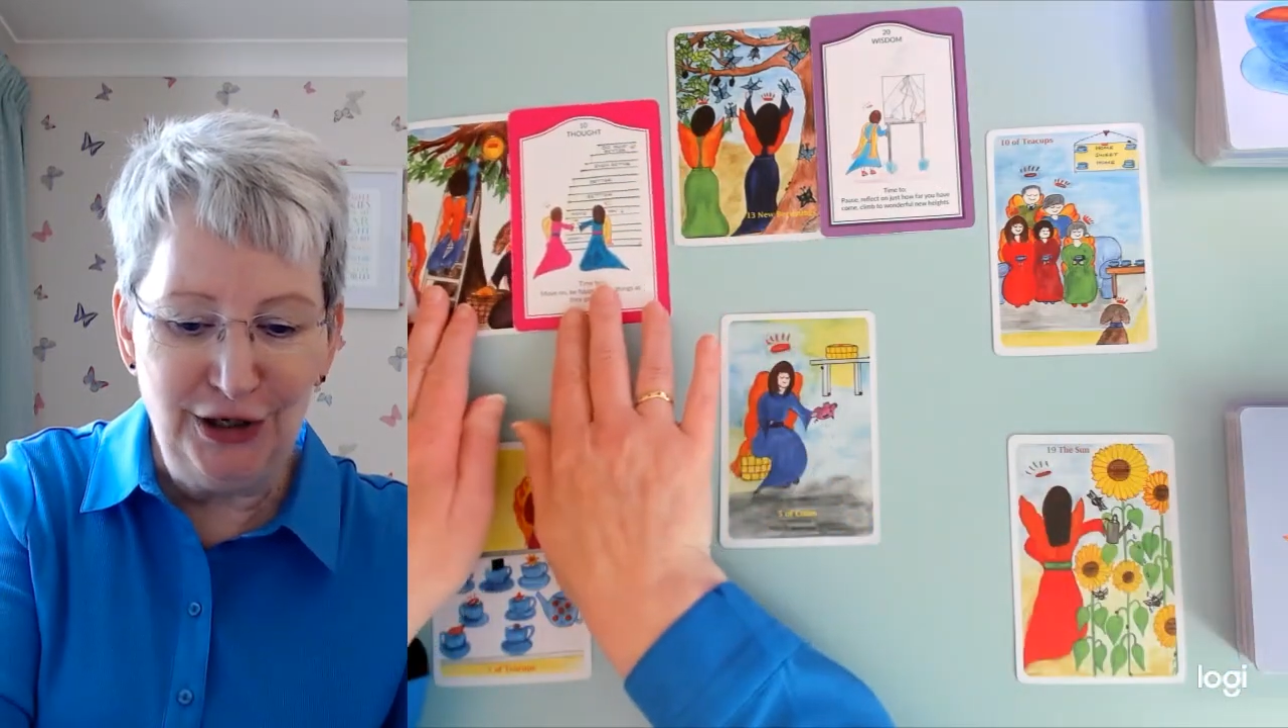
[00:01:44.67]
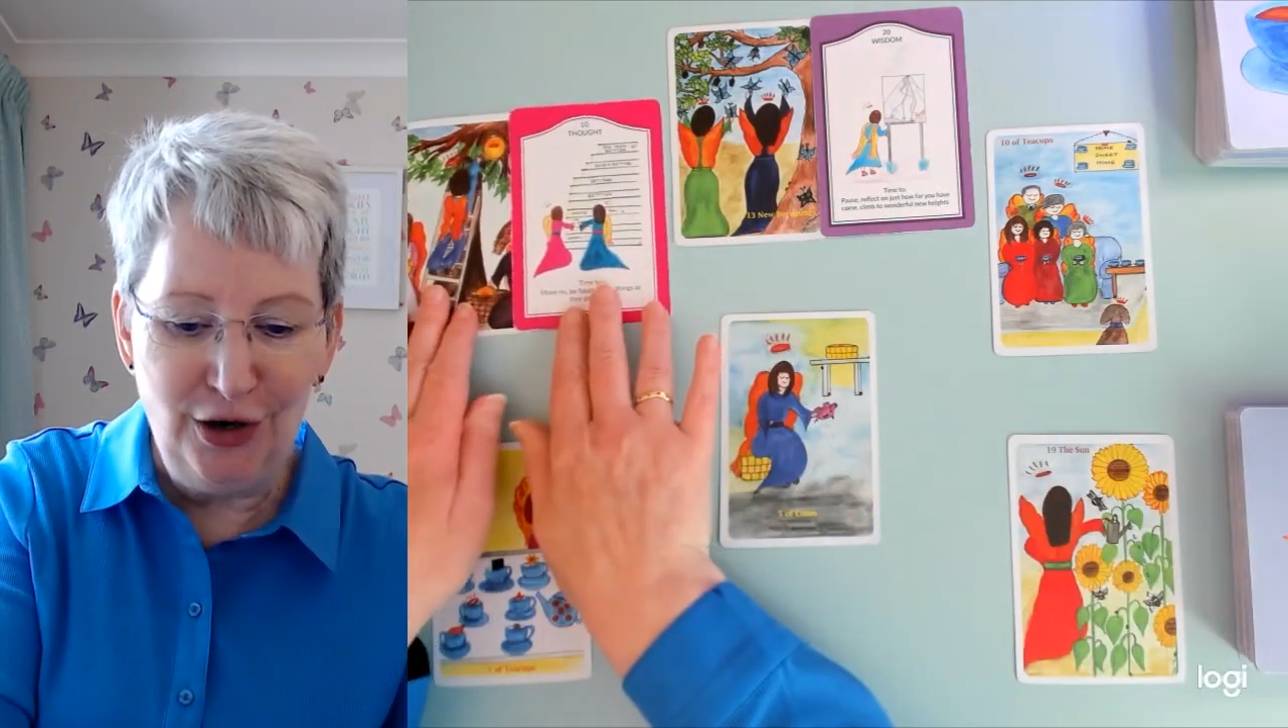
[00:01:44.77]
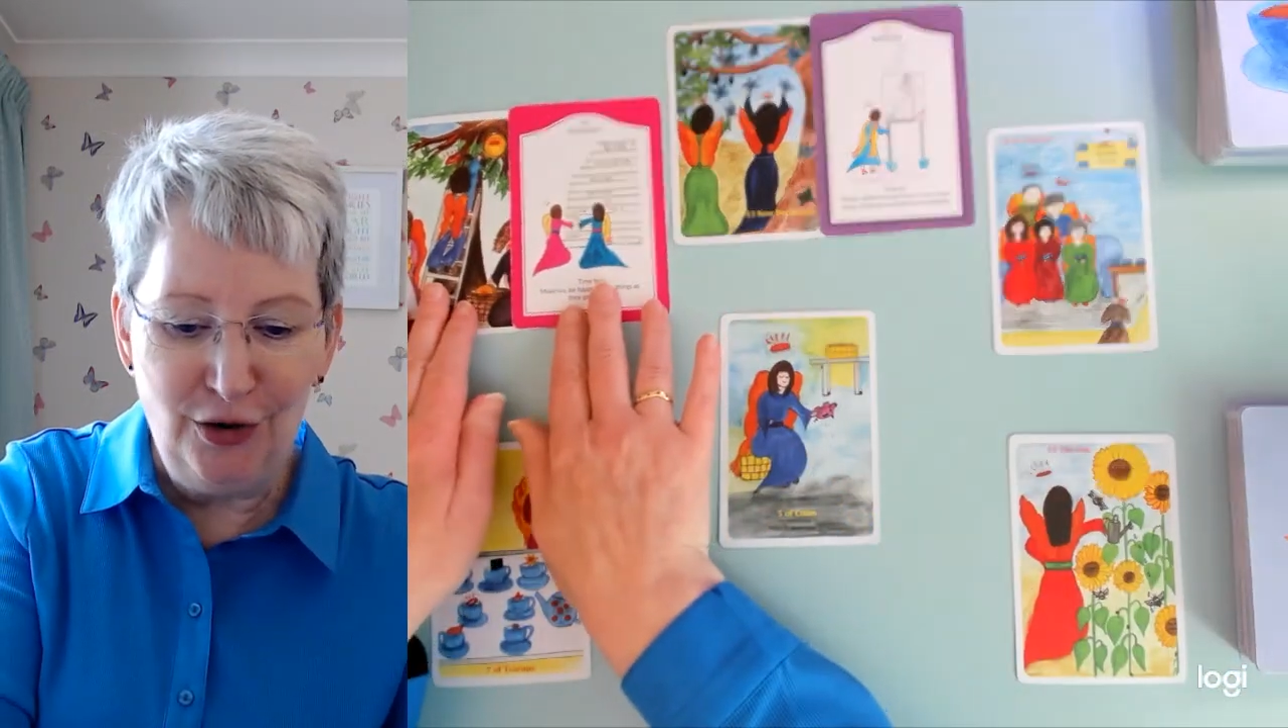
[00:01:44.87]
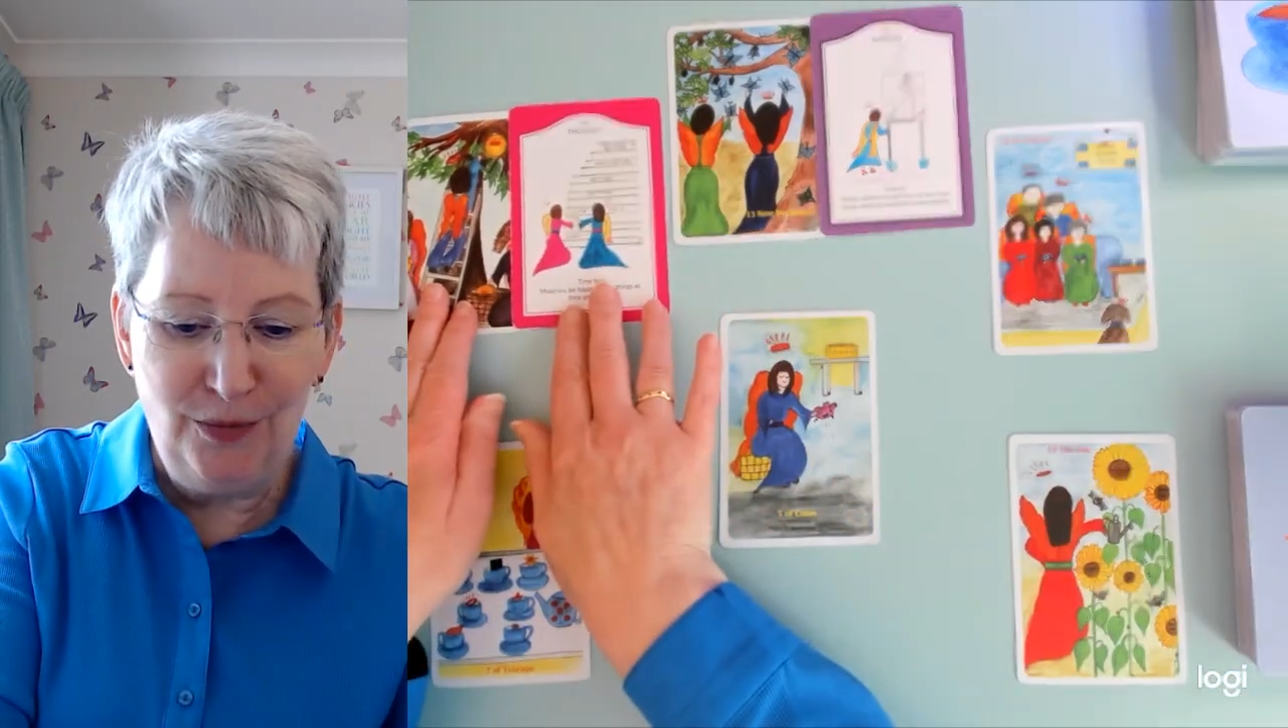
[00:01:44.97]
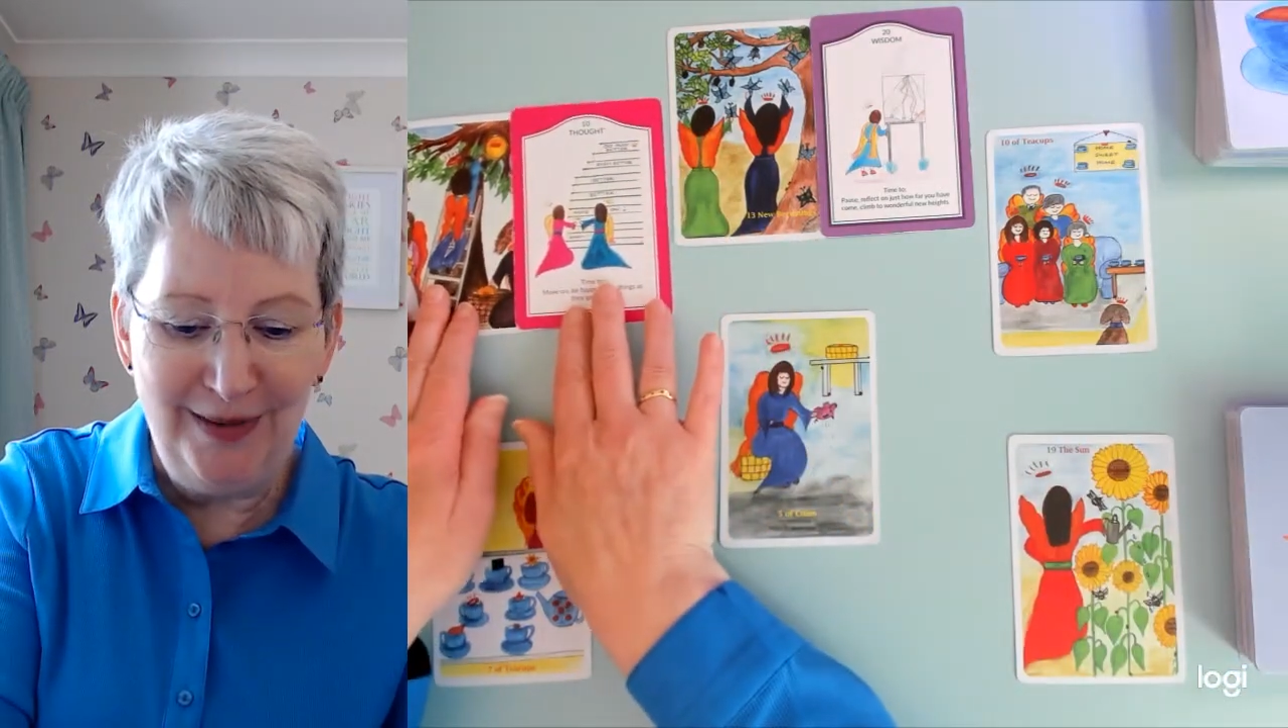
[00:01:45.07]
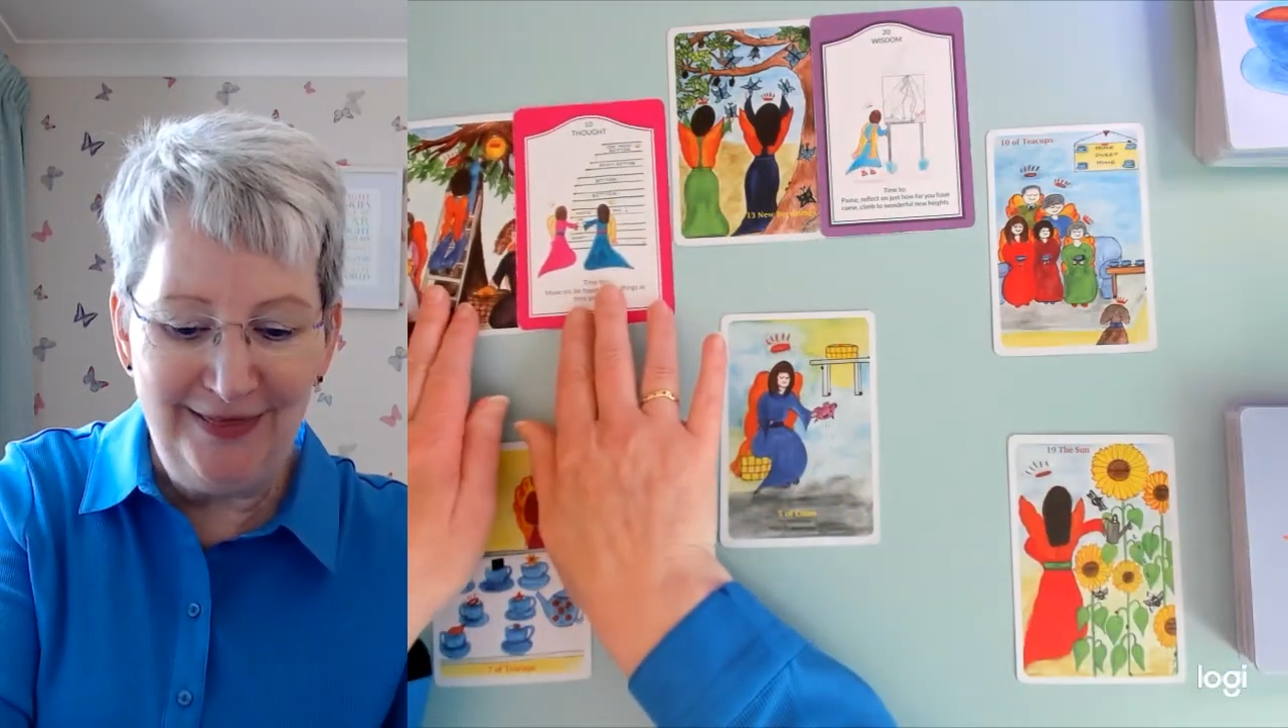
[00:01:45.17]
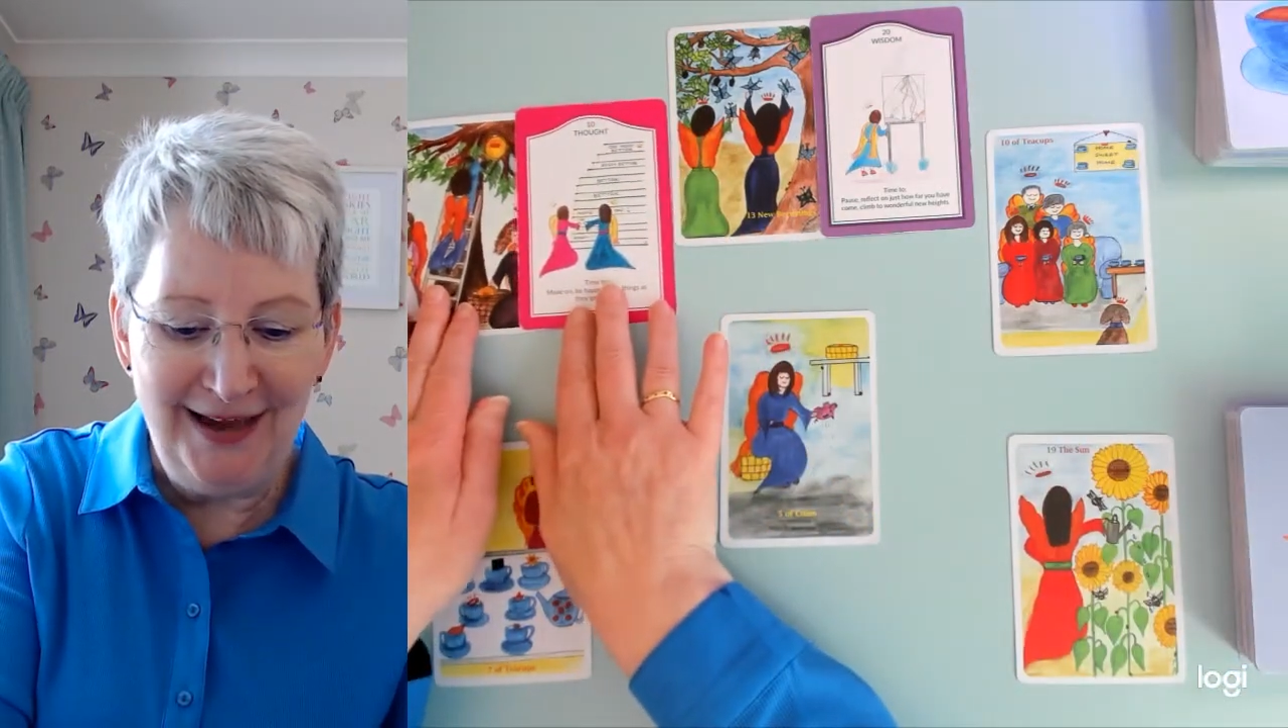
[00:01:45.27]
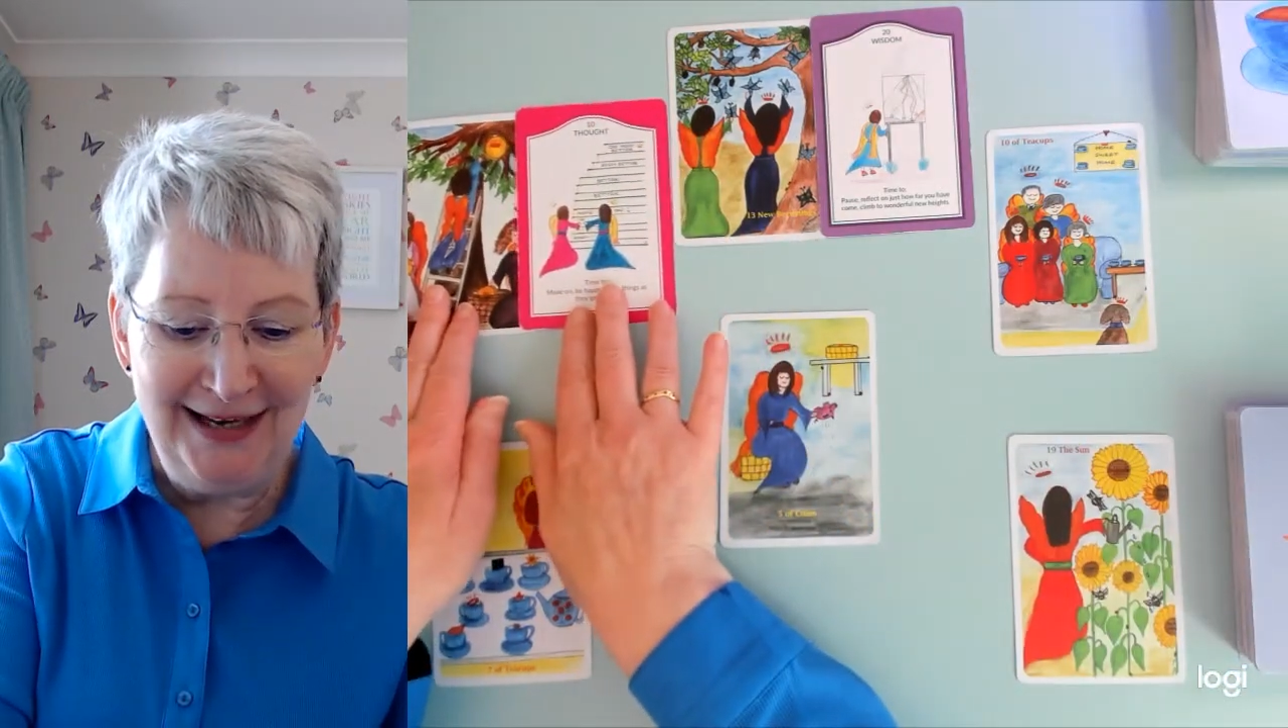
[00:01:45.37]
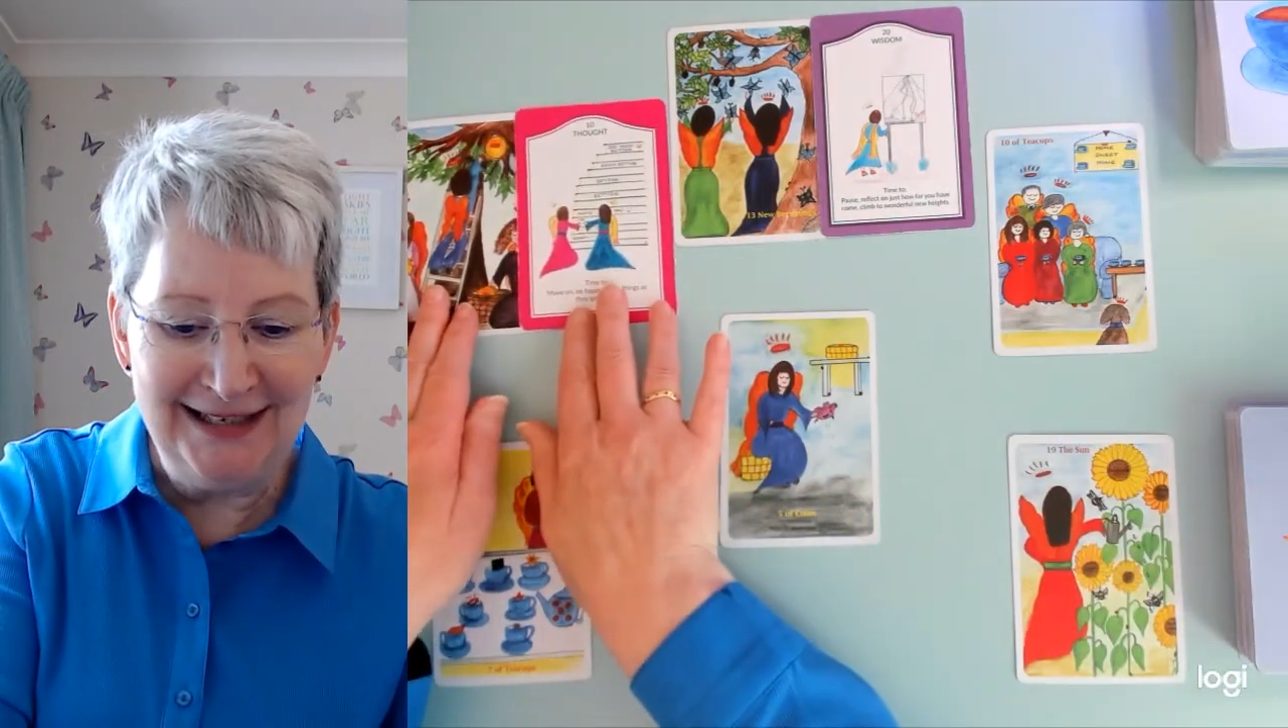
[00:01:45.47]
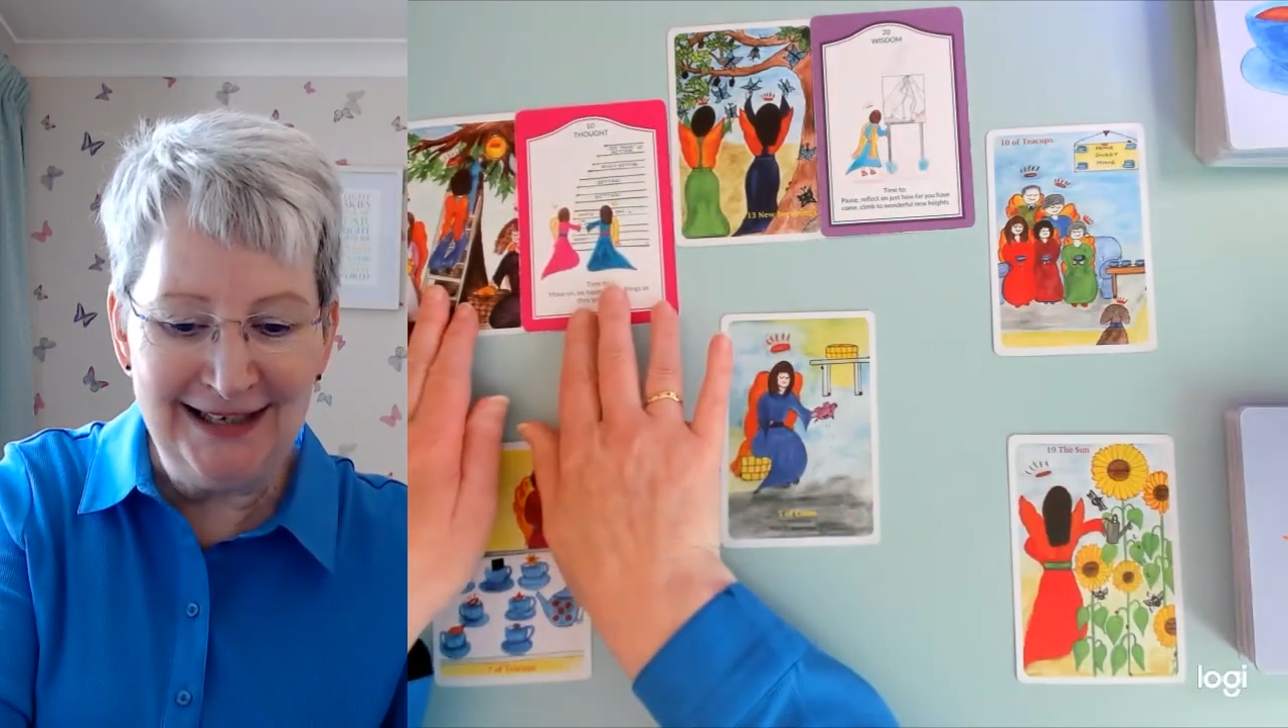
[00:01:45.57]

along with that,